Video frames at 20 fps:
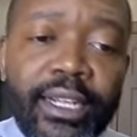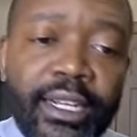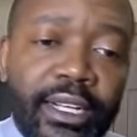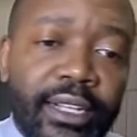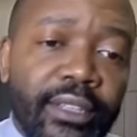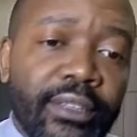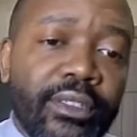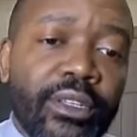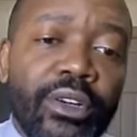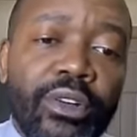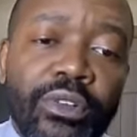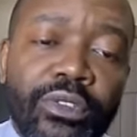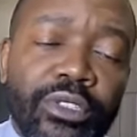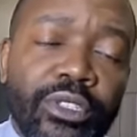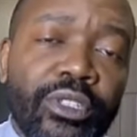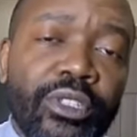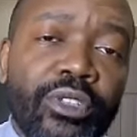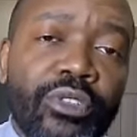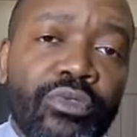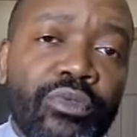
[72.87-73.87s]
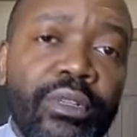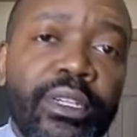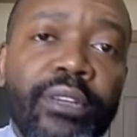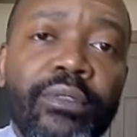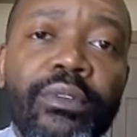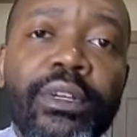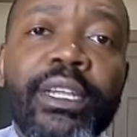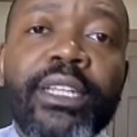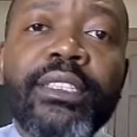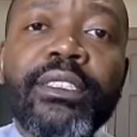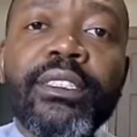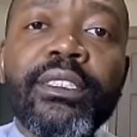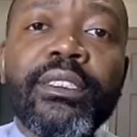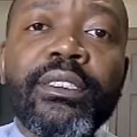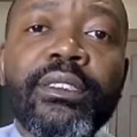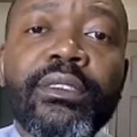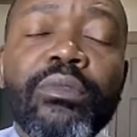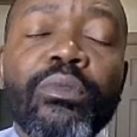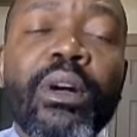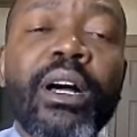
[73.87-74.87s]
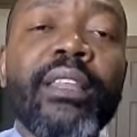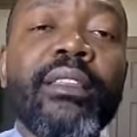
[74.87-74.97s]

Those are the 3 reasons why the